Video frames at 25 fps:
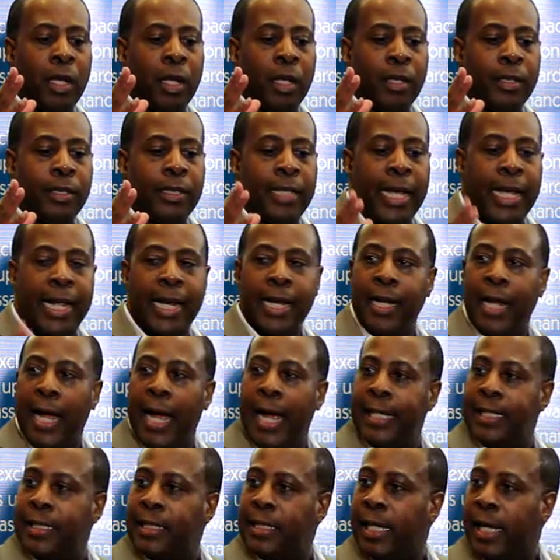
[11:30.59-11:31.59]
that
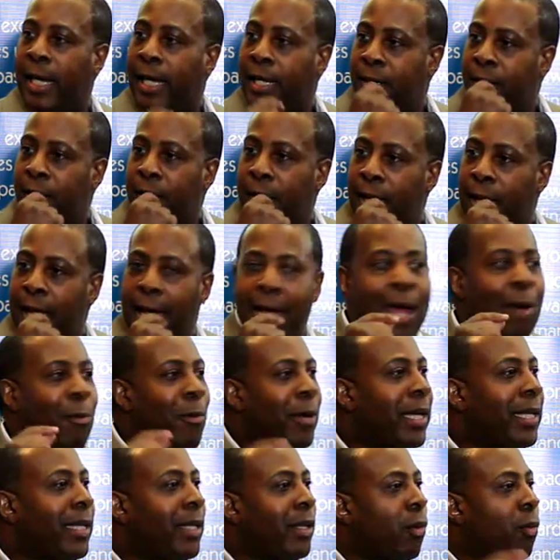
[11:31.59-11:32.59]
I said, how
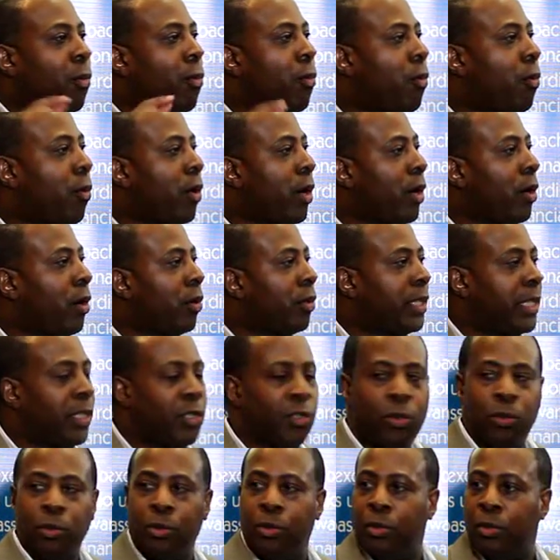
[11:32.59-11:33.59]
in the world
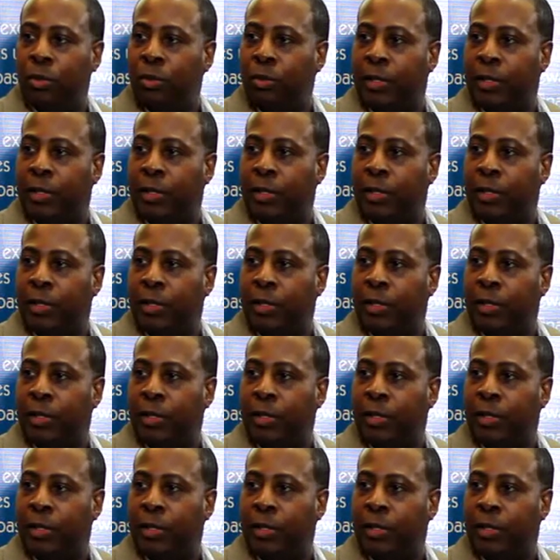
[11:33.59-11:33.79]
did you do